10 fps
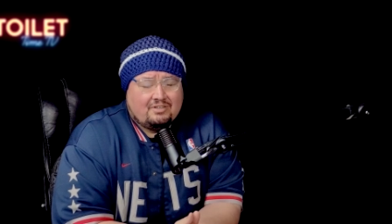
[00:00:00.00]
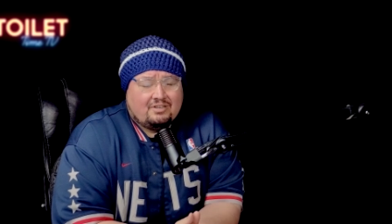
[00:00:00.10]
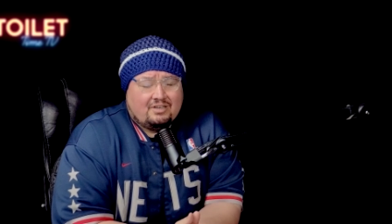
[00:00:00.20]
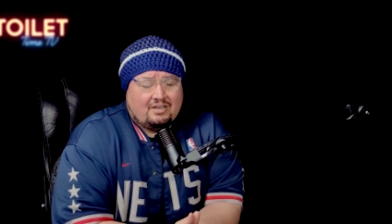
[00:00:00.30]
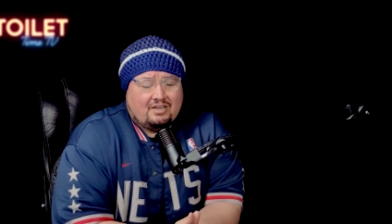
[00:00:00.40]

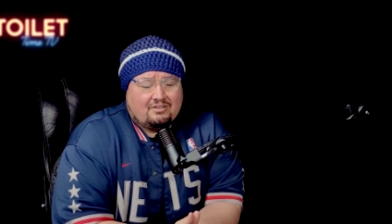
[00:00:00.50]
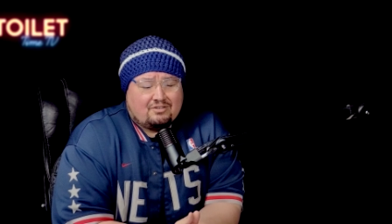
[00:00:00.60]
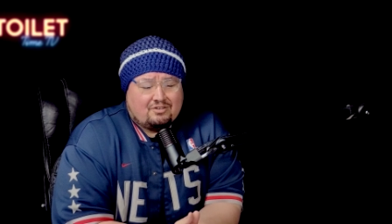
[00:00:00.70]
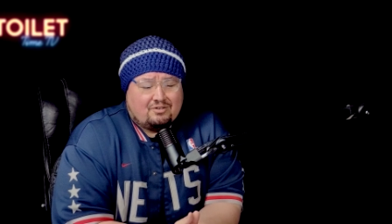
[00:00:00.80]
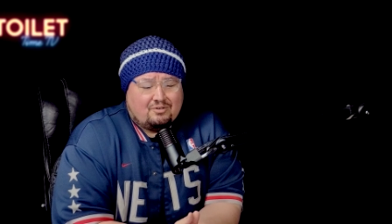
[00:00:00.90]
Yeah. And
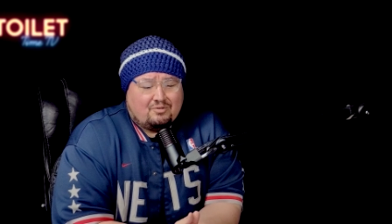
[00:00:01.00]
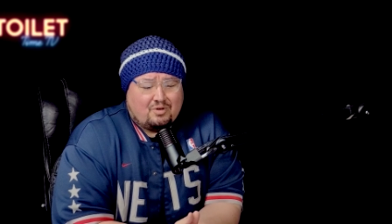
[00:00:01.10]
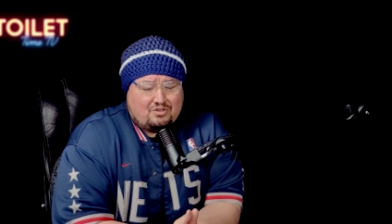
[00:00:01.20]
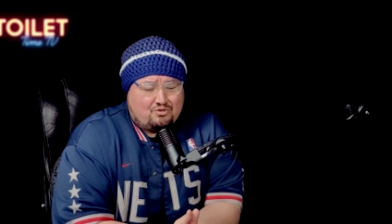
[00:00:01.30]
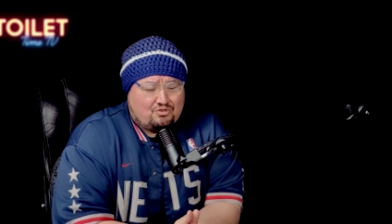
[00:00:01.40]
so
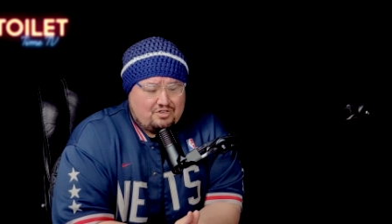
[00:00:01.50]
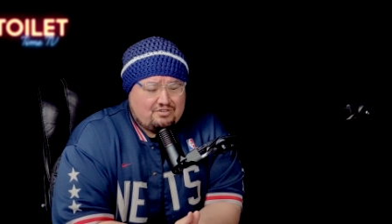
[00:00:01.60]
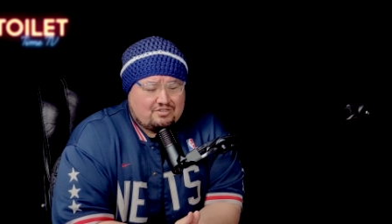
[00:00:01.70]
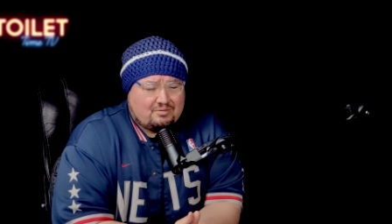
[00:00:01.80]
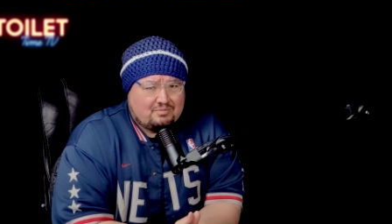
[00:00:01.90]
when you
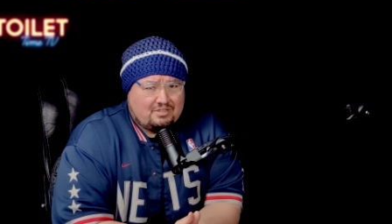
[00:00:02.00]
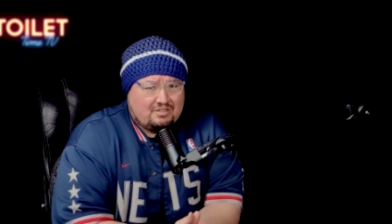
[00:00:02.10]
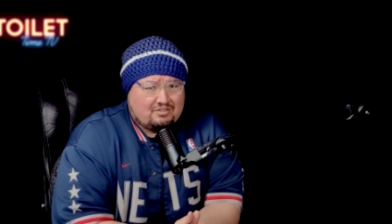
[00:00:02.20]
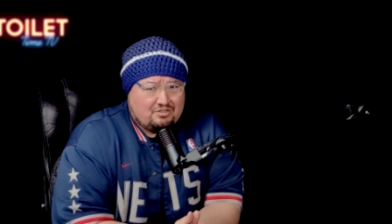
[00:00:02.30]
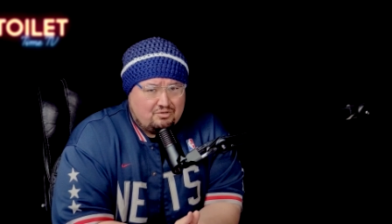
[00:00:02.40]
see
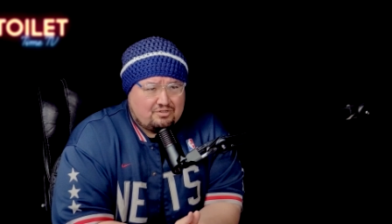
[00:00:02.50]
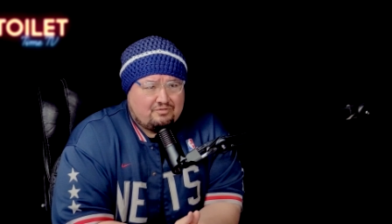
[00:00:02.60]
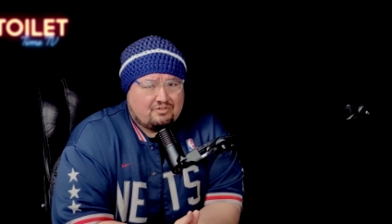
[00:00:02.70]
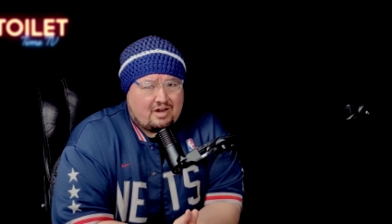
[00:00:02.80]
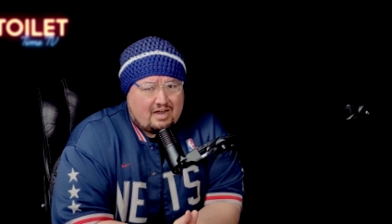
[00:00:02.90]
something, it's
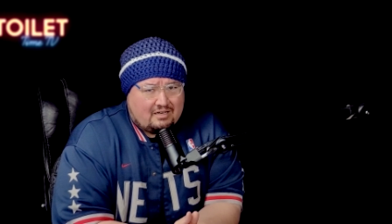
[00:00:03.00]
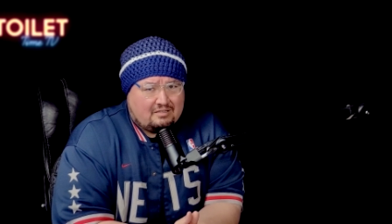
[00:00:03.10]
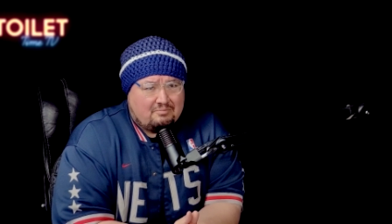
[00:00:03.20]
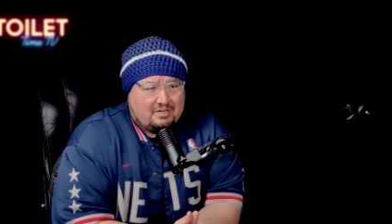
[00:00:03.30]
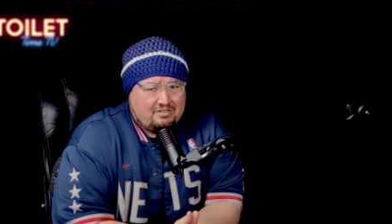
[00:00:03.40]
usually for
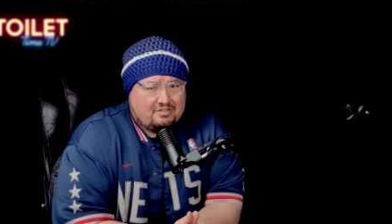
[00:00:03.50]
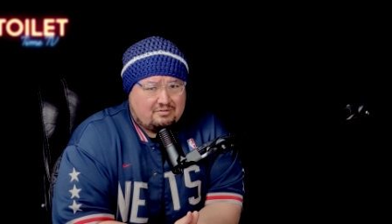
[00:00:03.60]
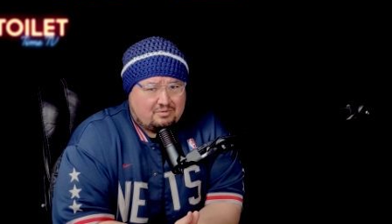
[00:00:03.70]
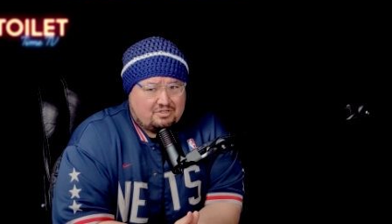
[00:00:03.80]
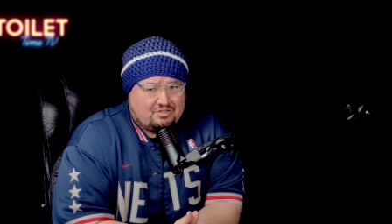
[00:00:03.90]

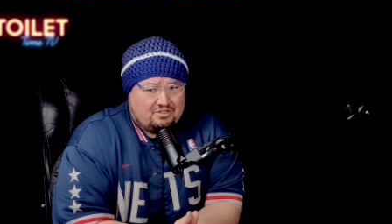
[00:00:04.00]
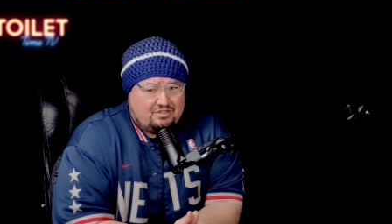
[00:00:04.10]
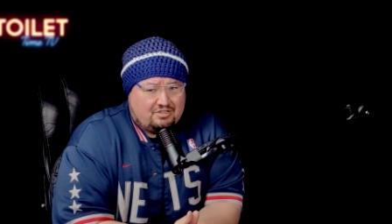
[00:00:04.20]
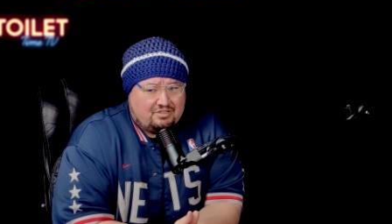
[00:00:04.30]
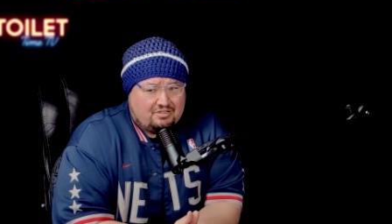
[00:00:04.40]
acclamation, which
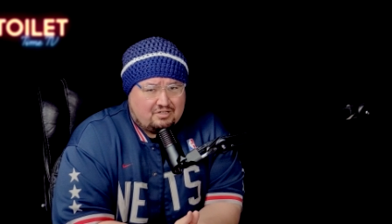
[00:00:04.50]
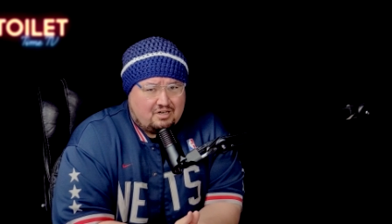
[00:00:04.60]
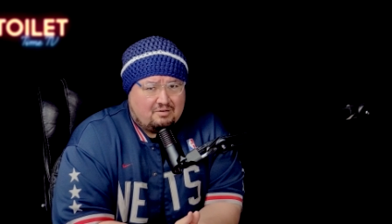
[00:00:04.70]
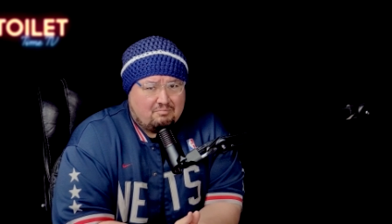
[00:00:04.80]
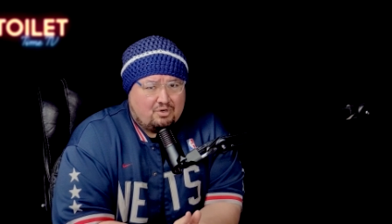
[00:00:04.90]
is
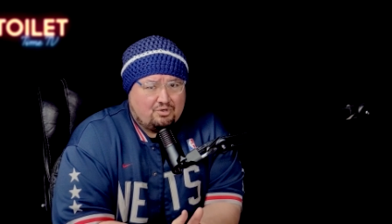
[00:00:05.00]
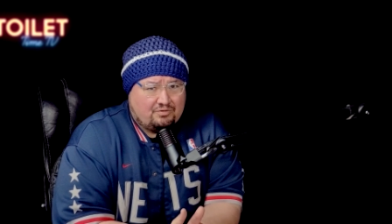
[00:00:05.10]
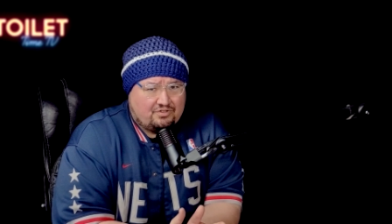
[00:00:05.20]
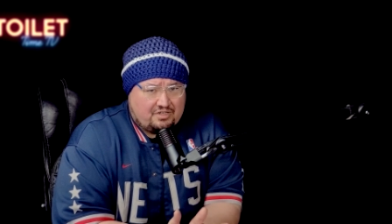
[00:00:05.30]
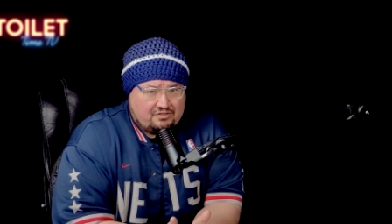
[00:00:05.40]

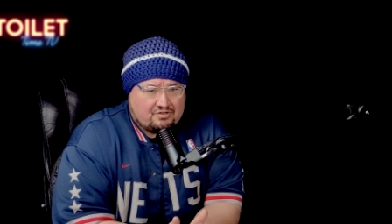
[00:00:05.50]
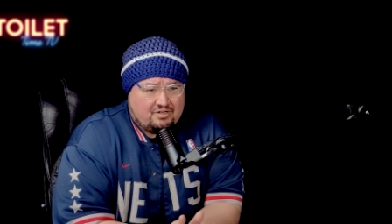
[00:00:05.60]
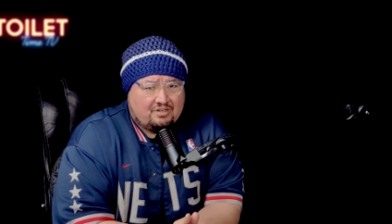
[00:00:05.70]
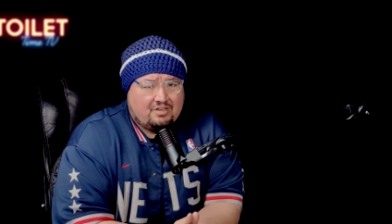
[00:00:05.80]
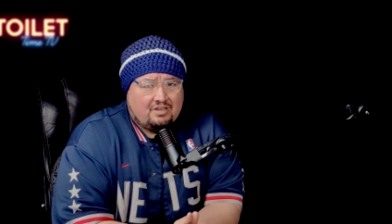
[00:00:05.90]
motive
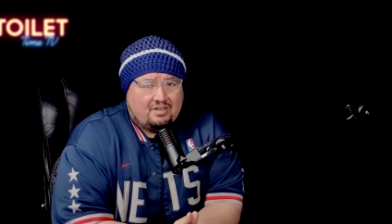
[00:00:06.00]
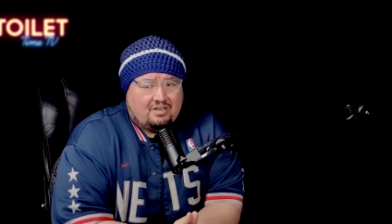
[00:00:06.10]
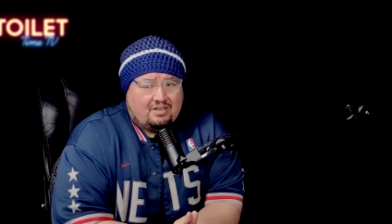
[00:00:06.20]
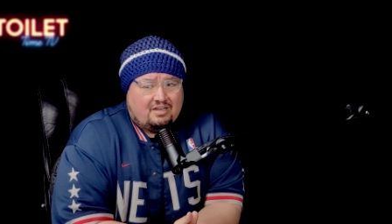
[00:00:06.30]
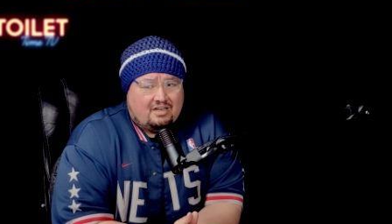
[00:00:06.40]
centric.
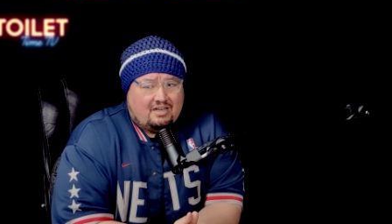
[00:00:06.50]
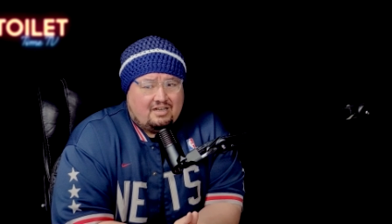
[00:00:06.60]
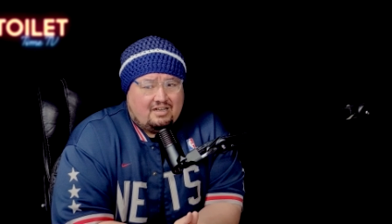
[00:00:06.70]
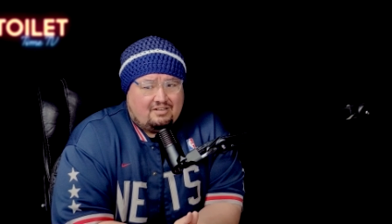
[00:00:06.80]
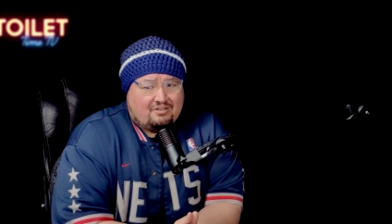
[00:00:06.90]

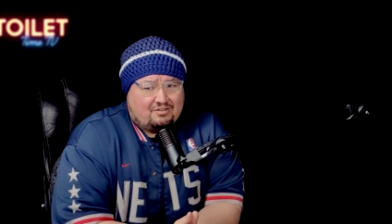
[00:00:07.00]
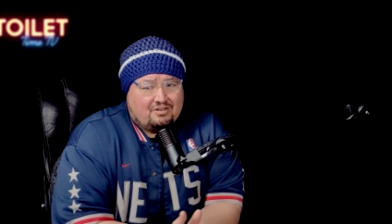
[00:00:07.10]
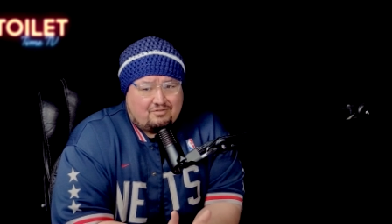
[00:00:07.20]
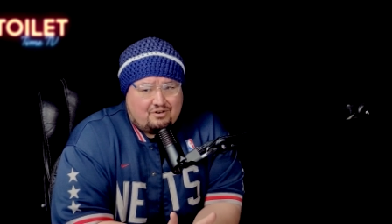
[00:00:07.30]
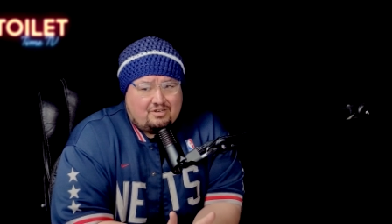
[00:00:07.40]
And so
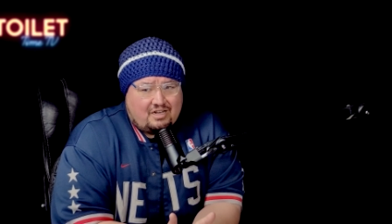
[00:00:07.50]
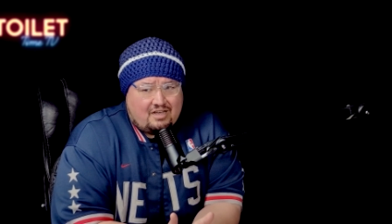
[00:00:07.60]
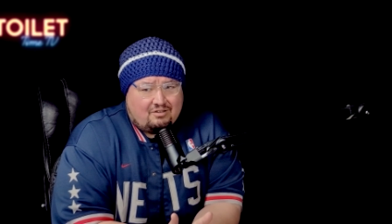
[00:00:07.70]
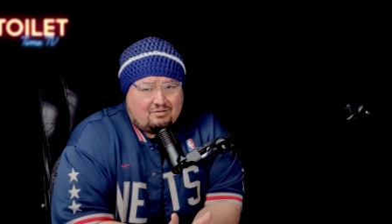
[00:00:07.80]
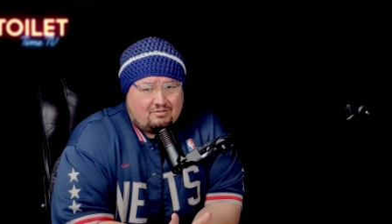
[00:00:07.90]
therefore you need to
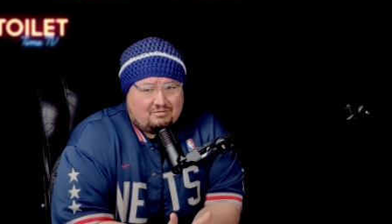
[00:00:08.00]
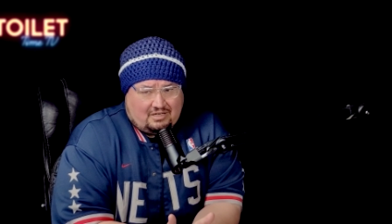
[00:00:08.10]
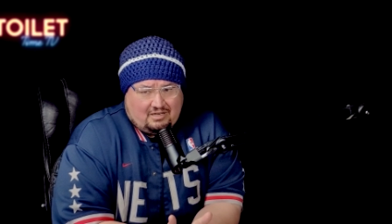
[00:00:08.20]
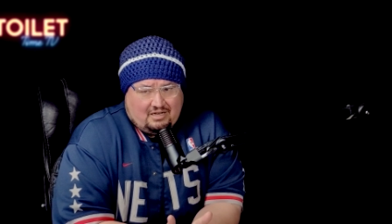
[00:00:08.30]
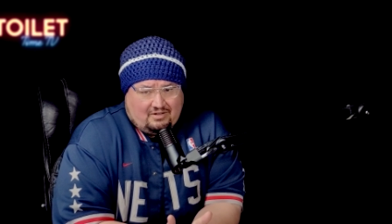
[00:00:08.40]
ask,
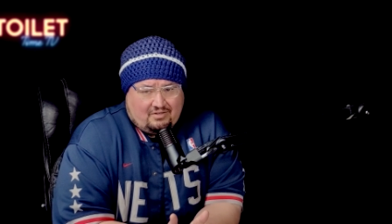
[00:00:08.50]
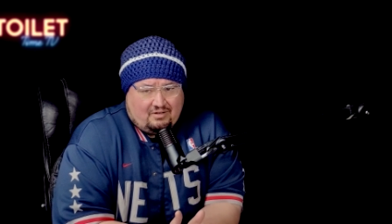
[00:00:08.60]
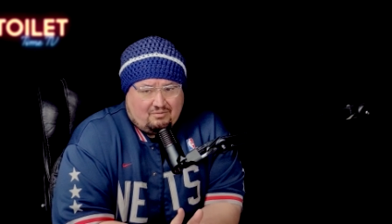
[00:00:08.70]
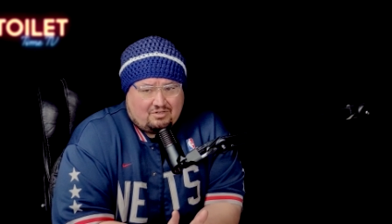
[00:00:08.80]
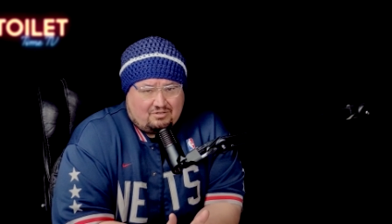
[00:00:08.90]
like
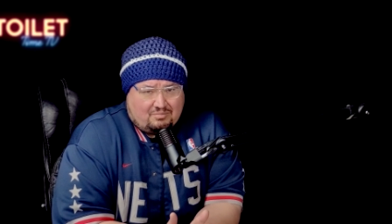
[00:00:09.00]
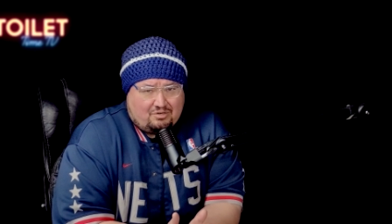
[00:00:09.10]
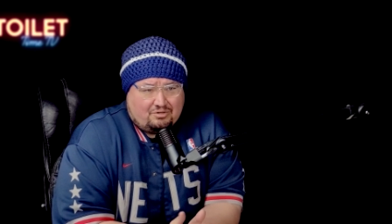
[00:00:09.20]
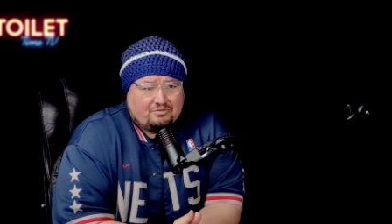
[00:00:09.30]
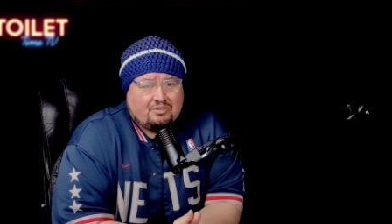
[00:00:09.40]
anything, what's the
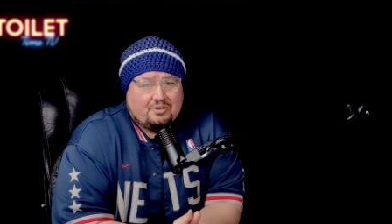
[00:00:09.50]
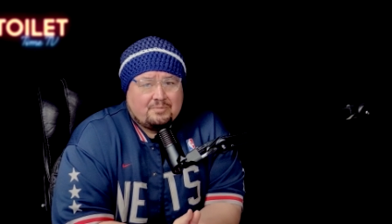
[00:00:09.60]
motive?